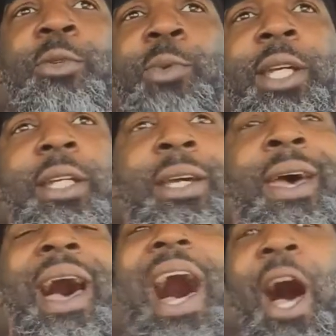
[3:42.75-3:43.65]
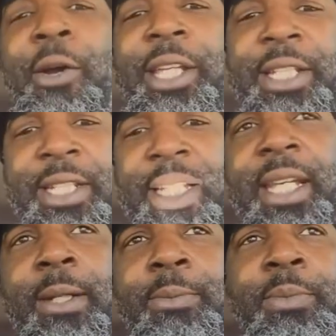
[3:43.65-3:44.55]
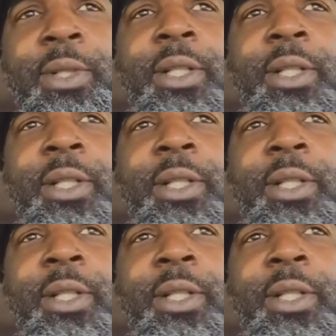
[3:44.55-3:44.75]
the week, I'll get to see them.